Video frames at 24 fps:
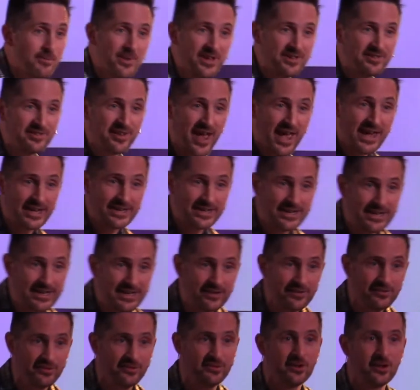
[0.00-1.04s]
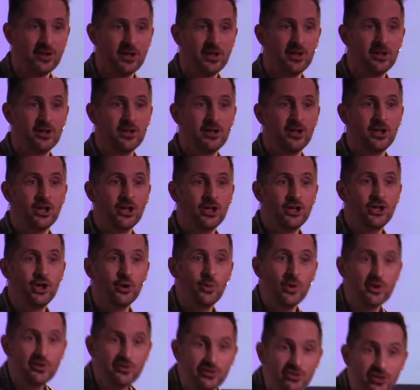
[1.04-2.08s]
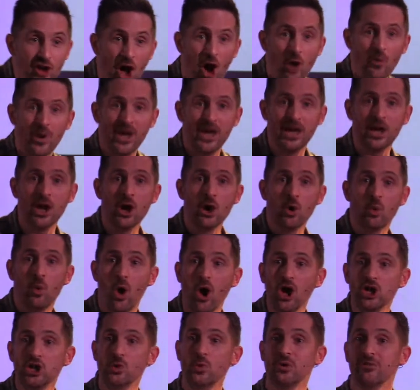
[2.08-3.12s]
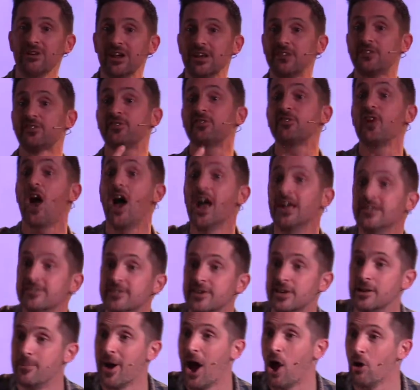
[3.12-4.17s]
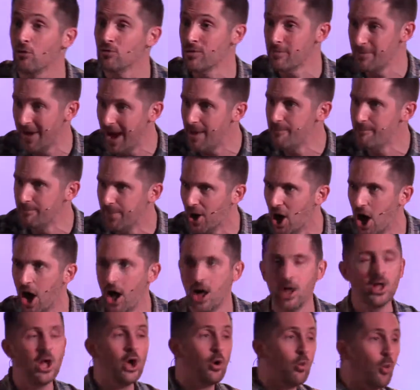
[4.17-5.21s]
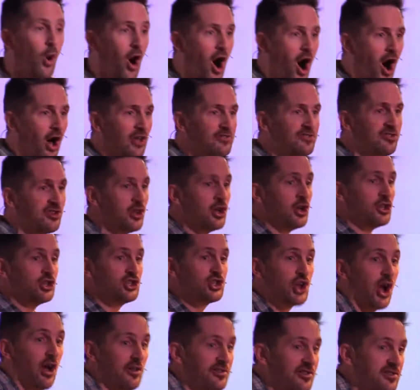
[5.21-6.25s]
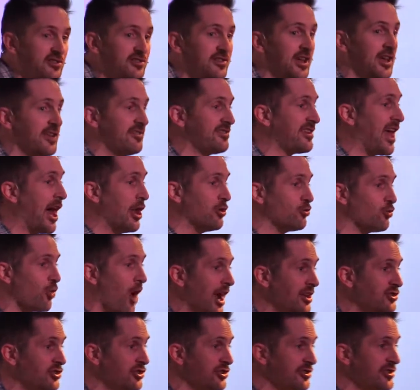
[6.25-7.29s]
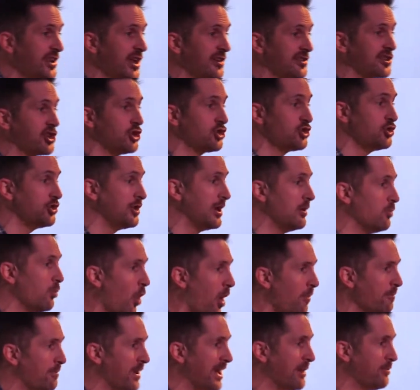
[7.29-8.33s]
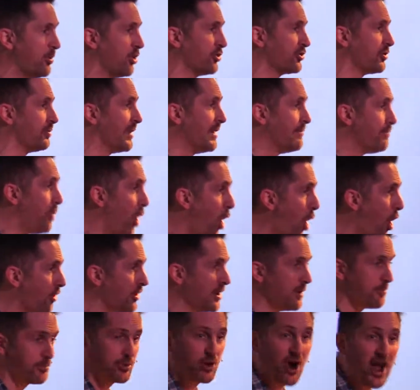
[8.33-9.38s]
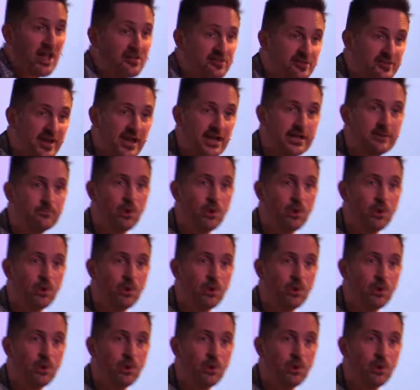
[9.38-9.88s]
for a Mercedes. You were sowing. What you were excited about, remember, was justice and righteousness, because you didn't want people to be poor and oppressed